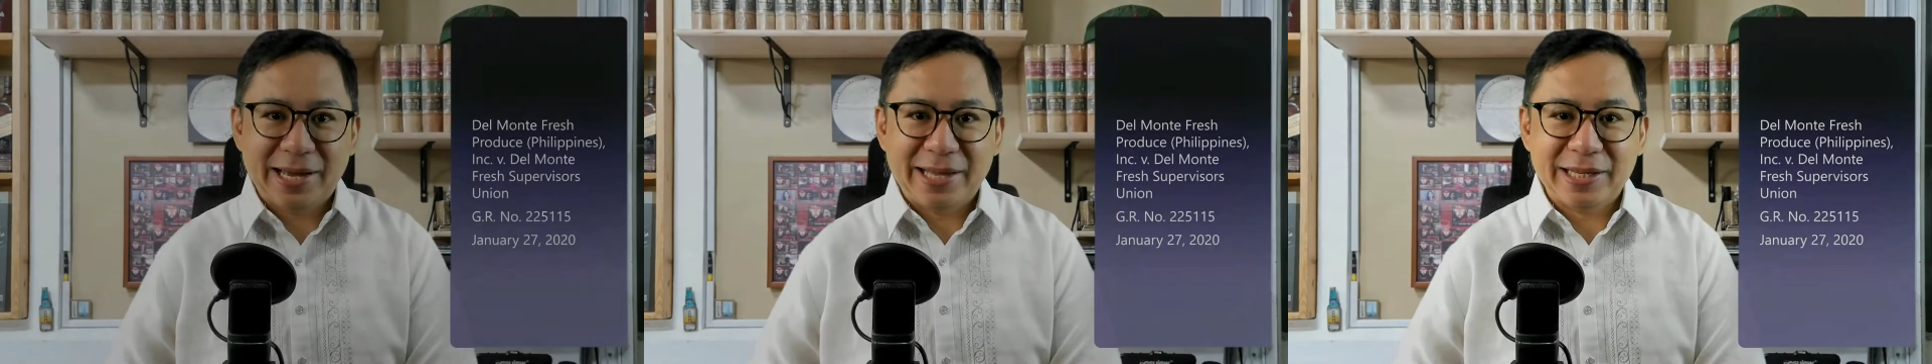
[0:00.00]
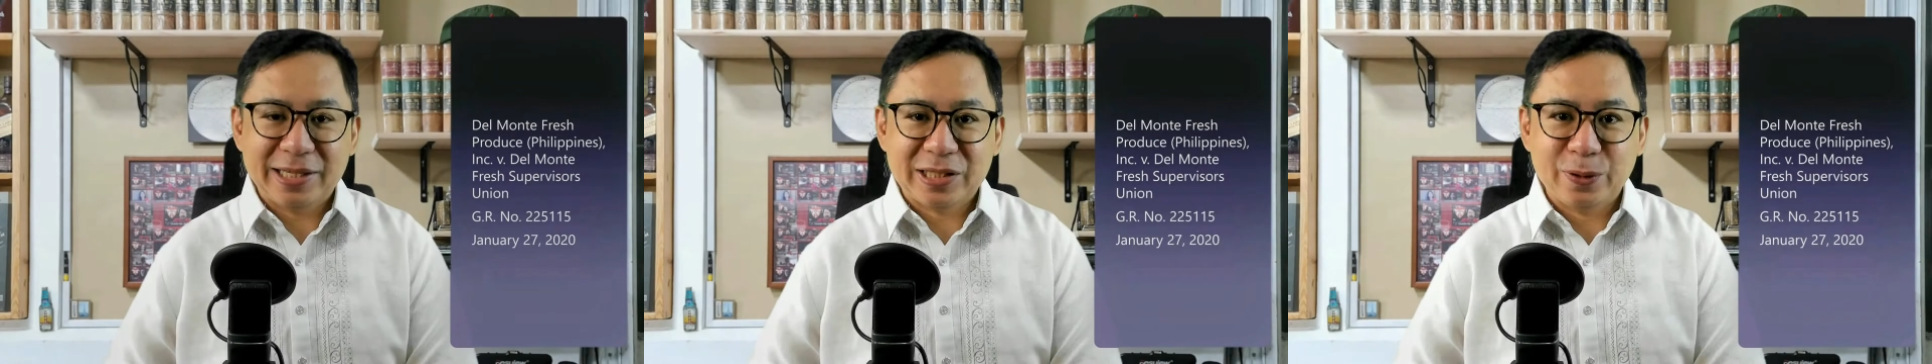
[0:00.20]

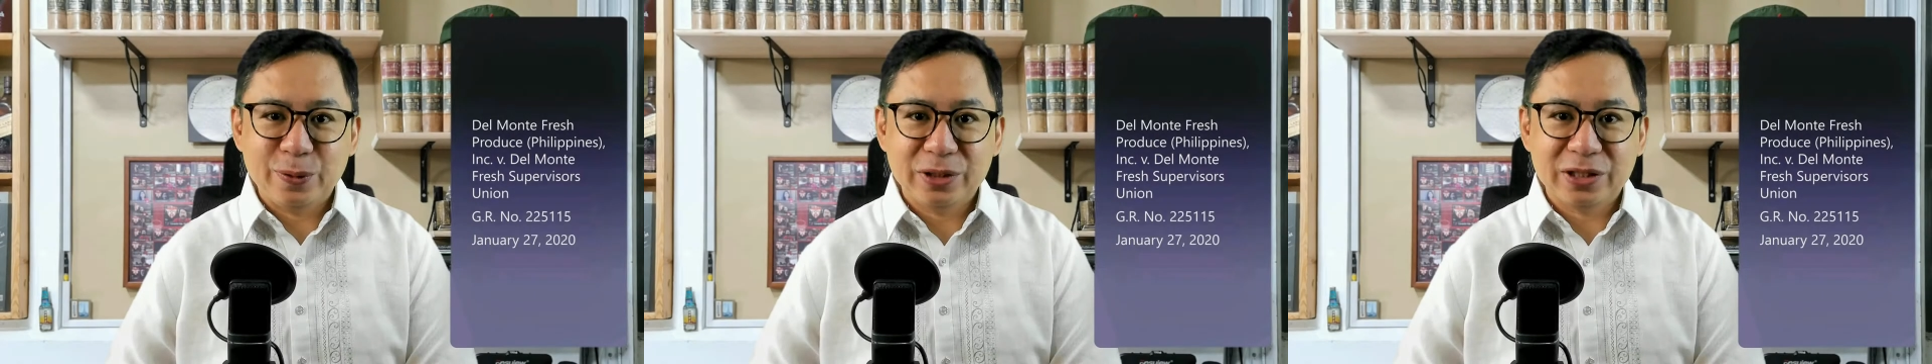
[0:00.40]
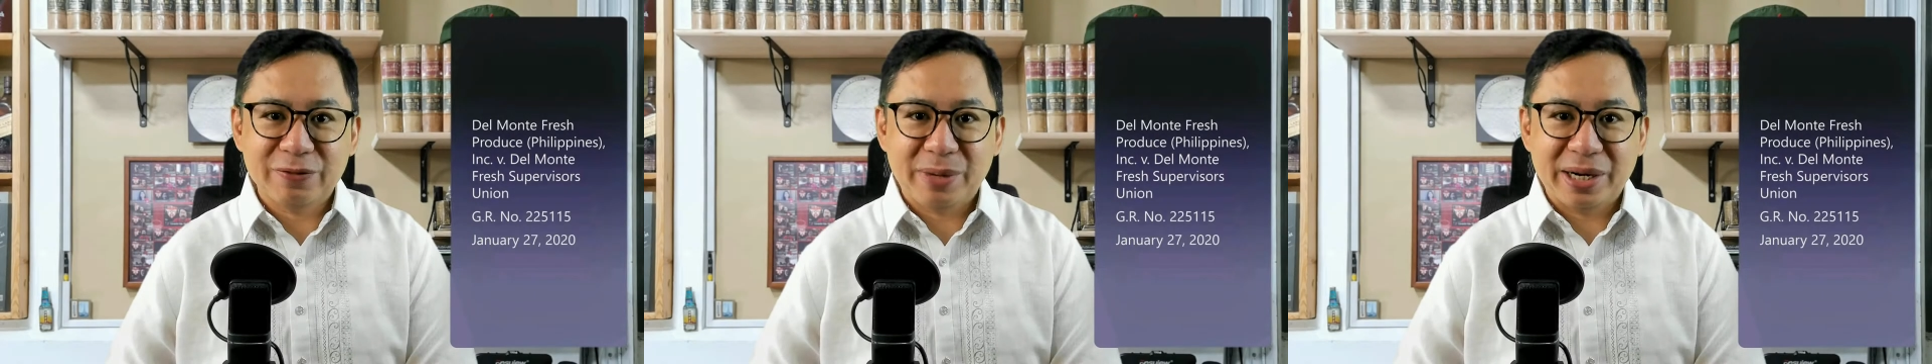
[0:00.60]
An
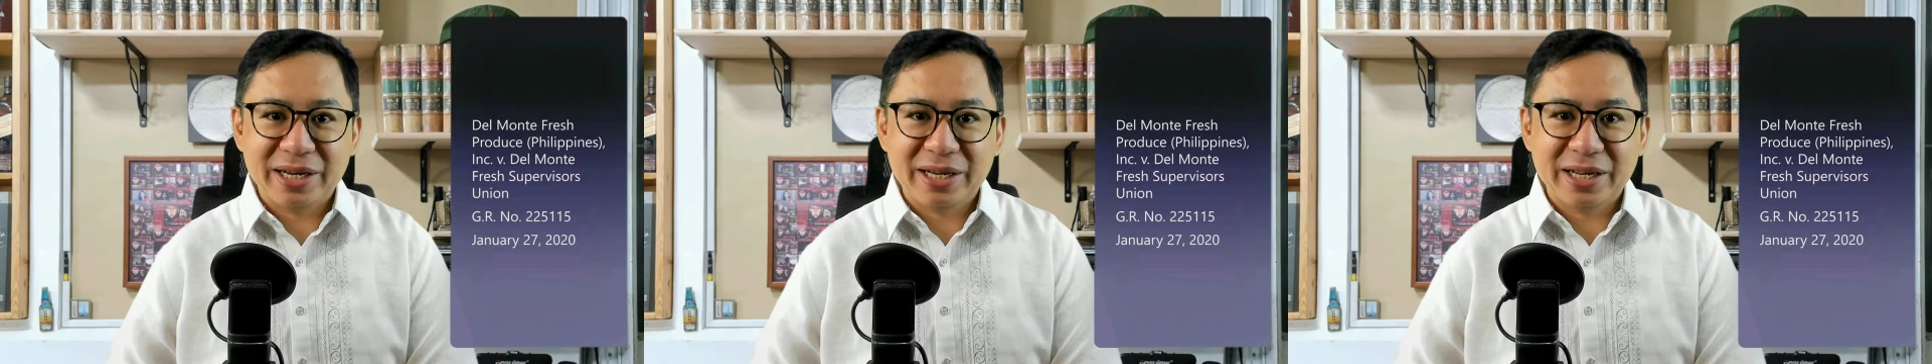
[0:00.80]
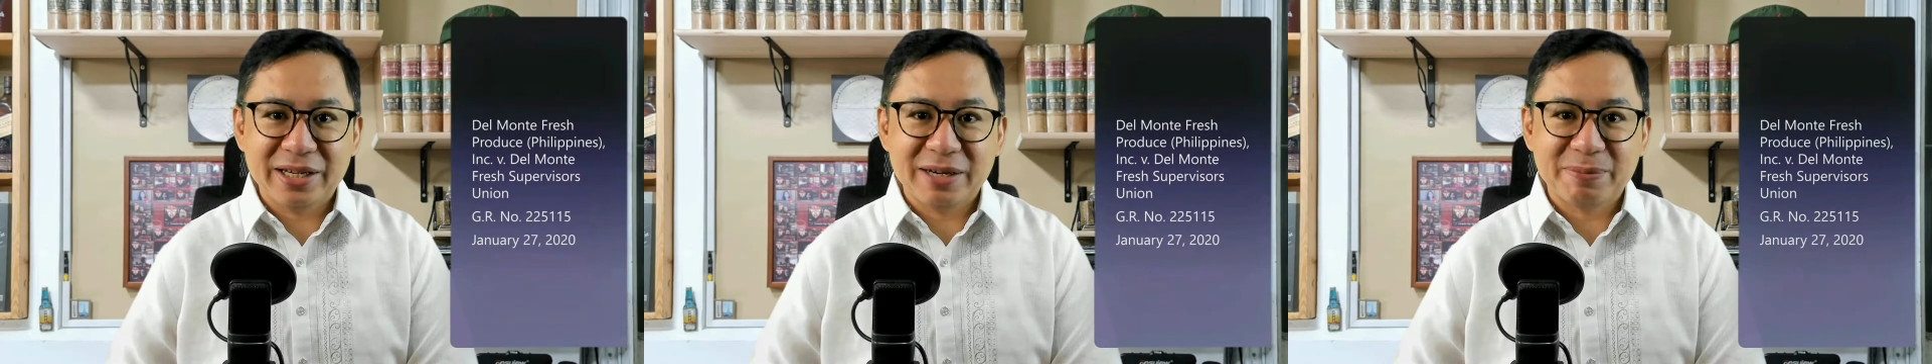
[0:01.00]
exclusive
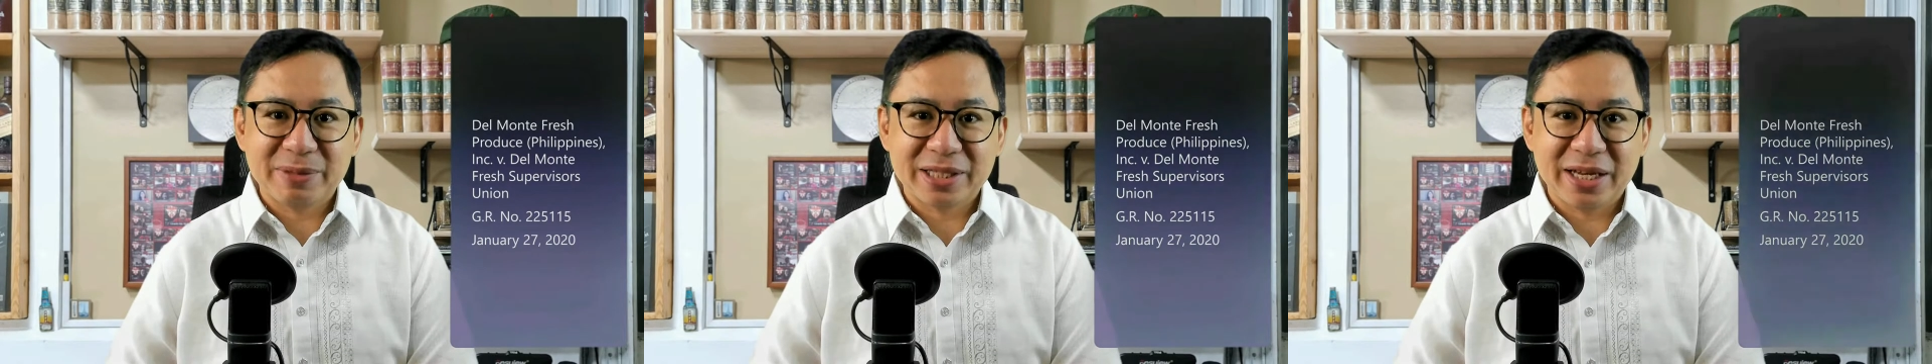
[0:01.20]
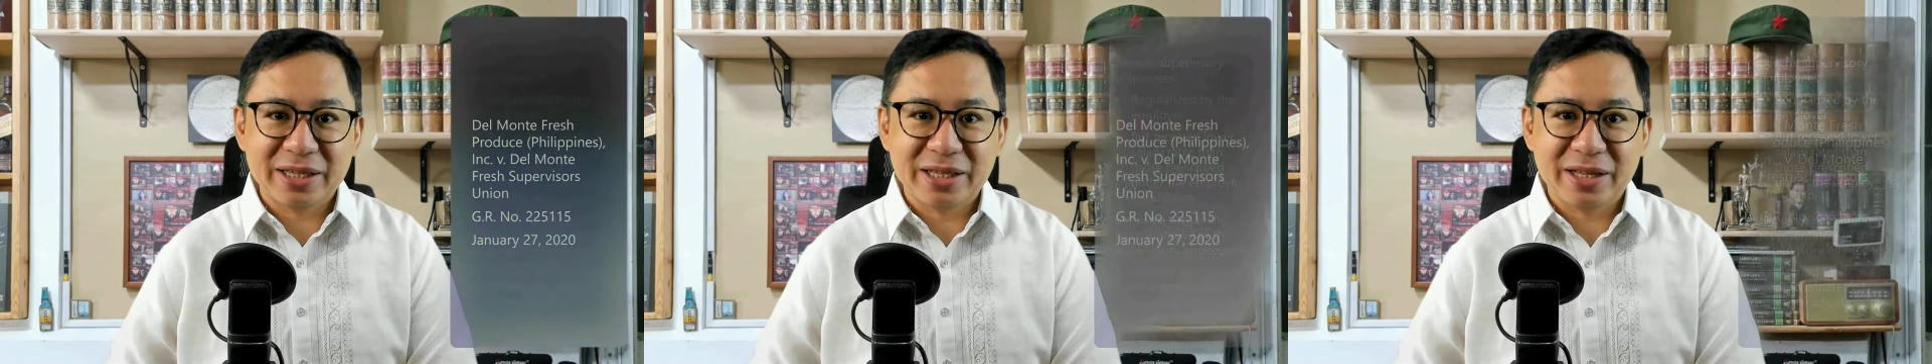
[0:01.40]
bargaining
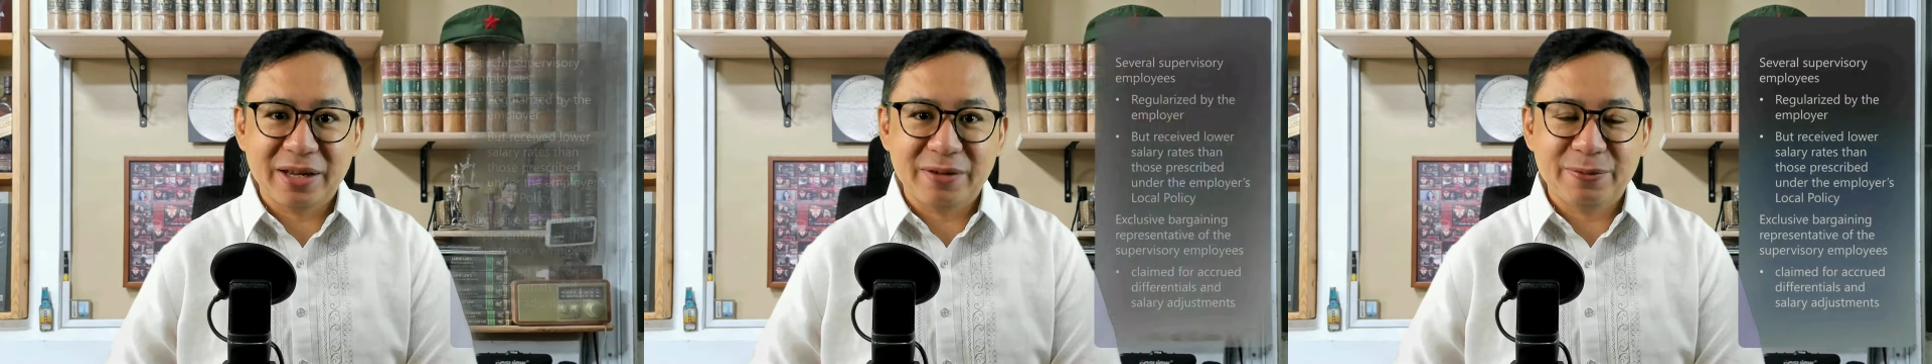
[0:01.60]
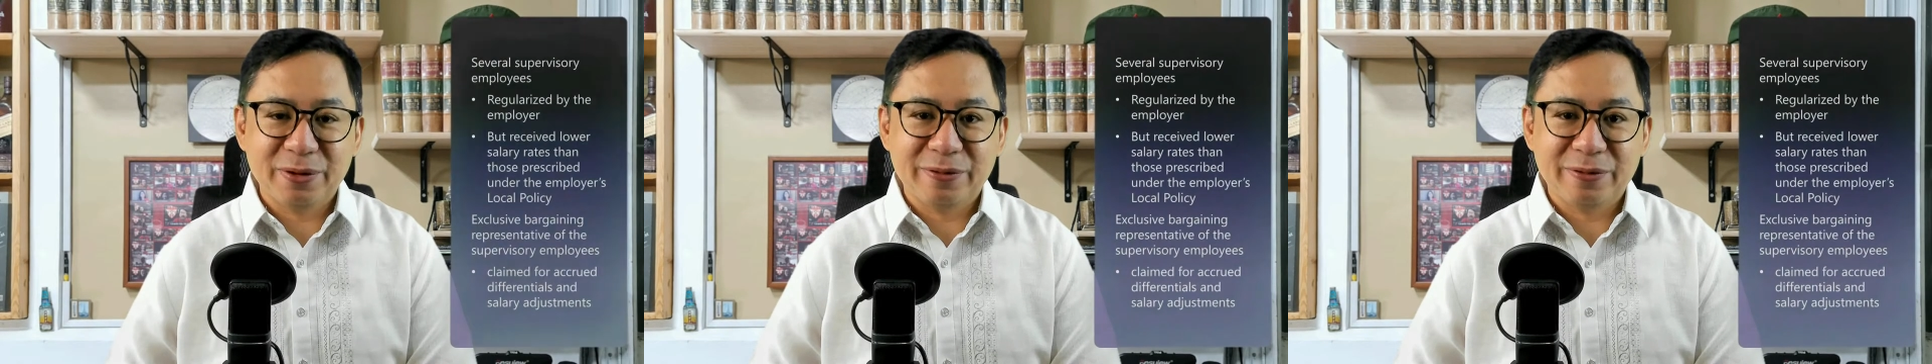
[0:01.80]
representative